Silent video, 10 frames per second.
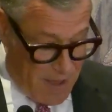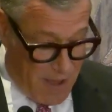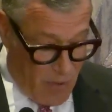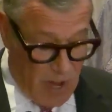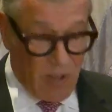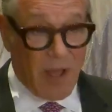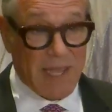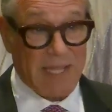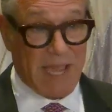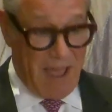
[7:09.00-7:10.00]
We are
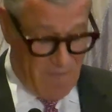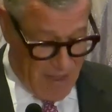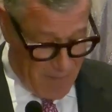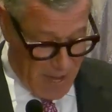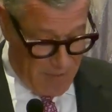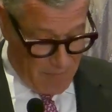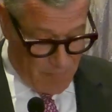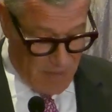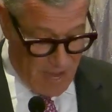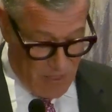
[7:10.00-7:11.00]
lucky to have Amy
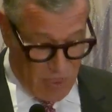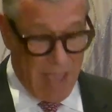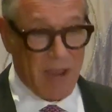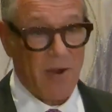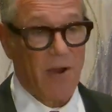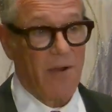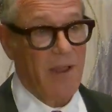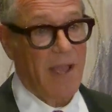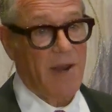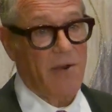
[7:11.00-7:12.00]
and thank
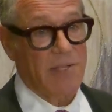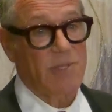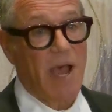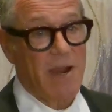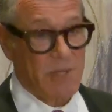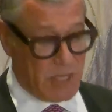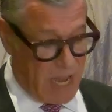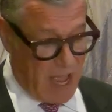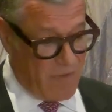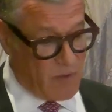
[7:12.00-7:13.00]
her and her entire
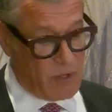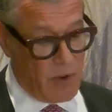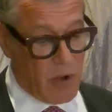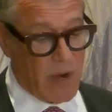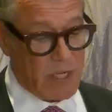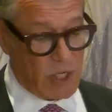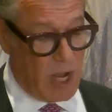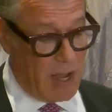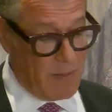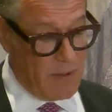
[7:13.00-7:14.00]
staff who do a great
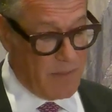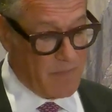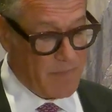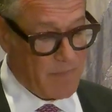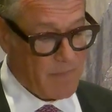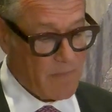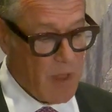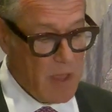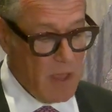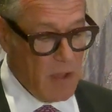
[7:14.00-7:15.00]
job.
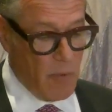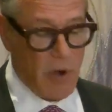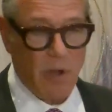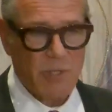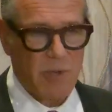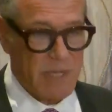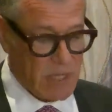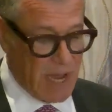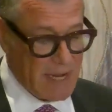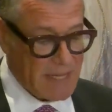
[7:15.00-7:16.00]
We are also
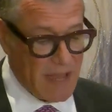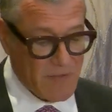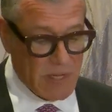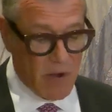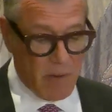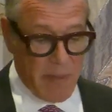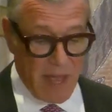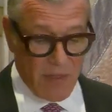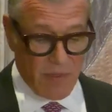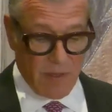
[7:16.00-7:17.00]
excited to have Sarah
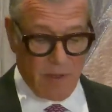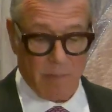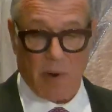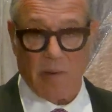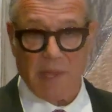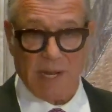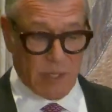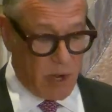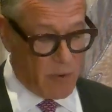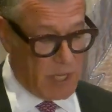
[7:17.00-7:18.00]
Beth Berman
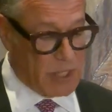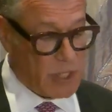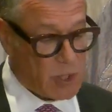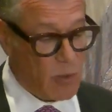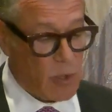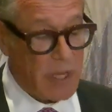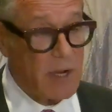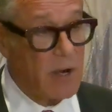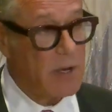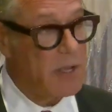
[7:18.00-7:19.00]
as our religious school
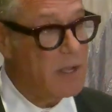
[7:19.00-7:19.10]
leader.